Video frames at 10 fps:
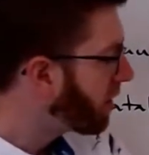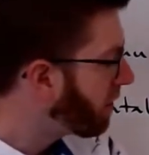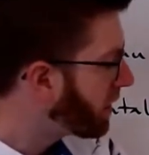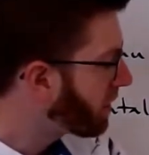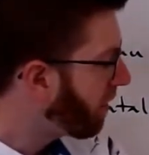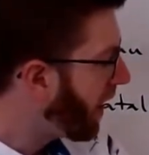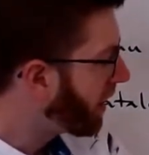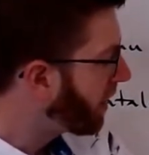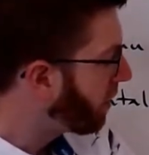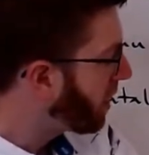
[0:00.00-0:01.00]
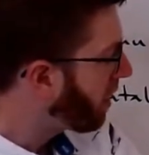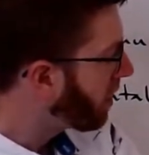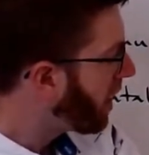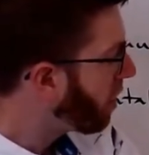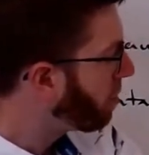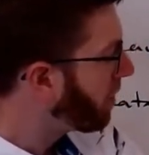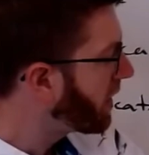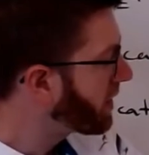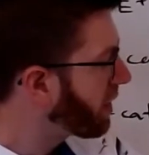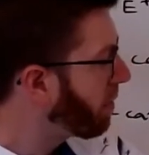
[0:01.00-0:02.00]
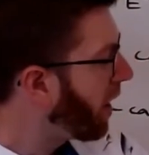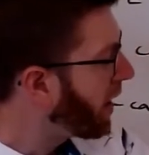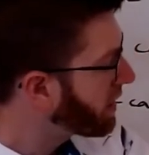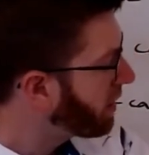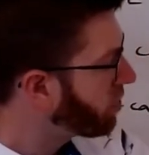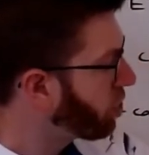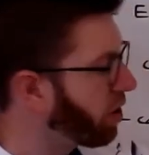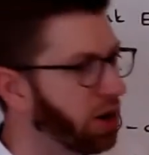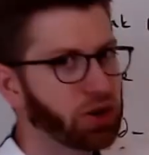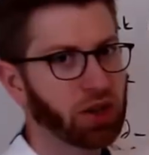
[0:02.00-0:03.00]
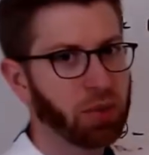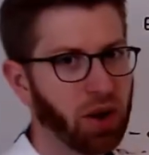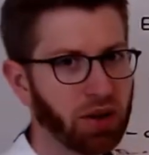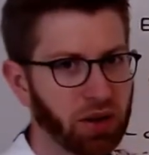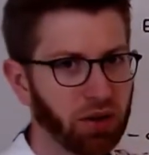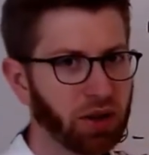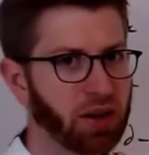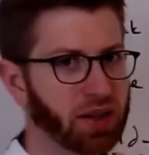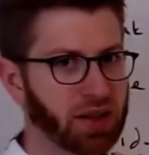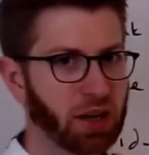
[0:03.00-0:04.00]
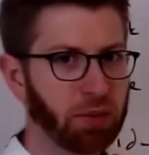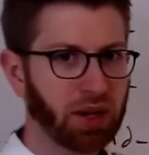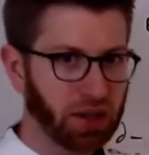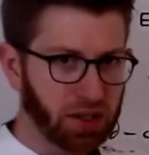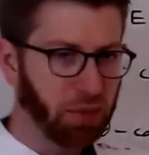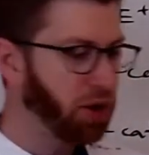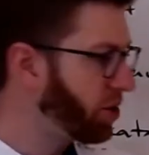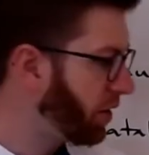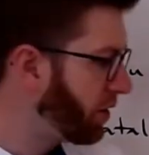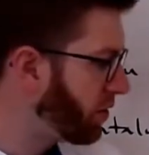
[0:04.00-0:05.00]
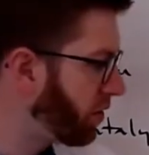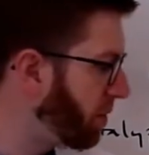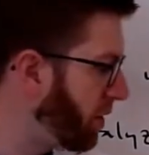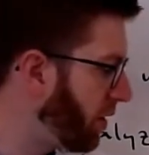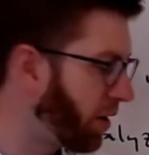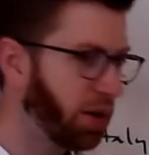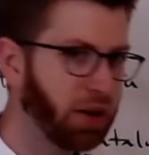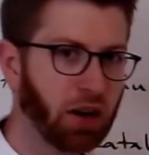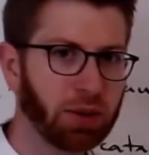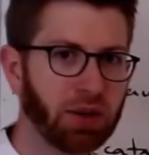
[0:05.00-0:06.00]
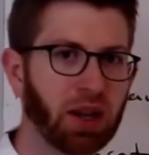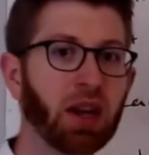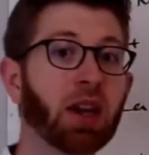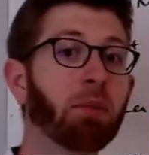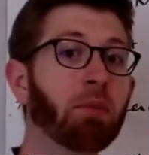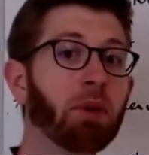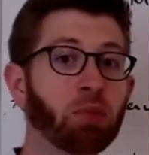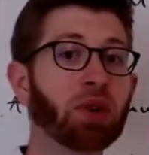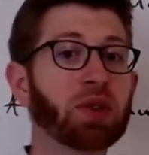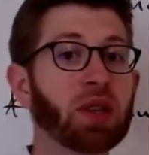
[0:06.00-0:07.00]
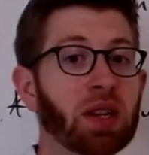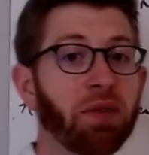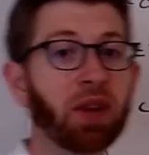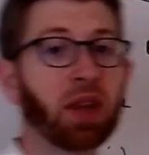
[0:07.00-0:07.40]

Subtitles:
this fact that we are now placing positive charge on the molecule, and that's going to be at least partially distributed onto the carbon in a much more significant